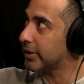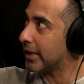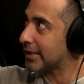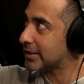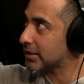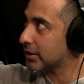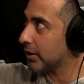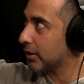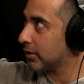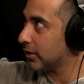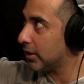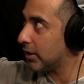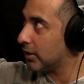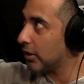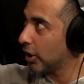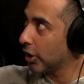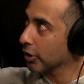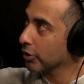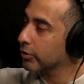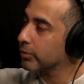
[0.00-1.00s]
that's like
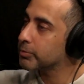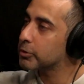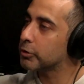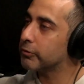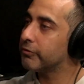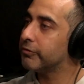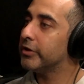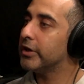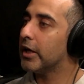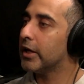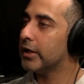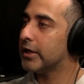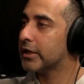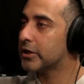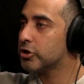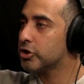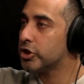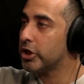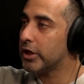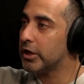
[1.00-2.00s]
the crypto fiat
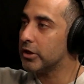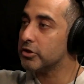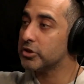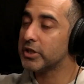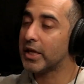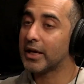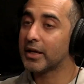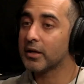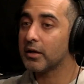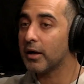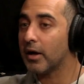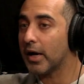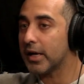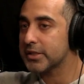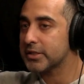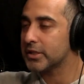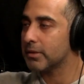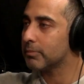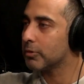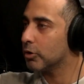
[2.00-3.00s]
exchange. That
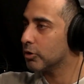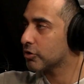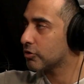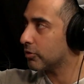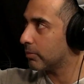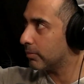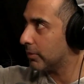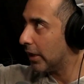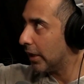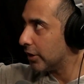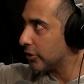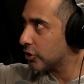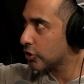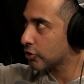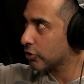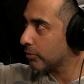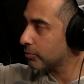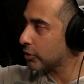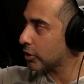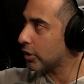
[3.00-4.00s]
concept goes from
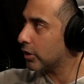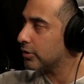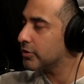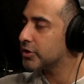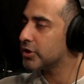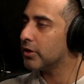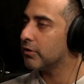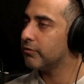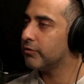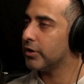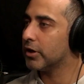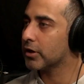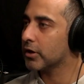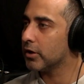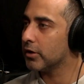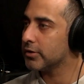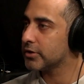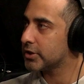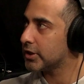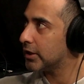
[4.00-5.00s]
just cryptocurrency and fiat
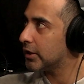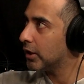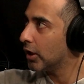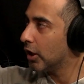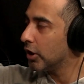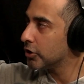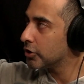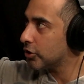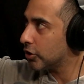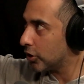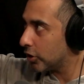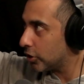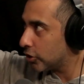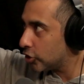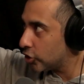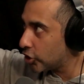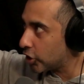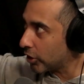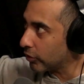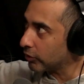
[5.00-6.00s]
currency to
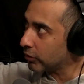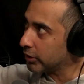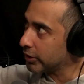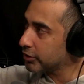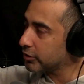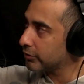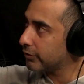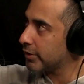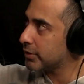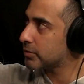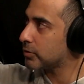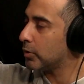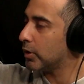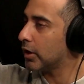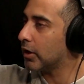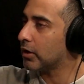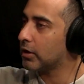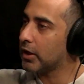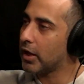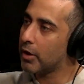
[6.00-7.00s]
general interface
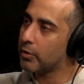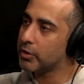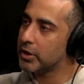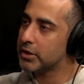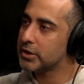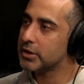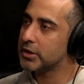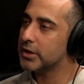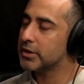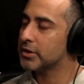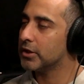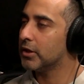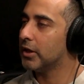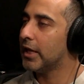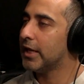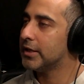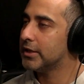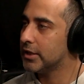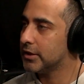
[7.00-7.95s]
between cloud entities and land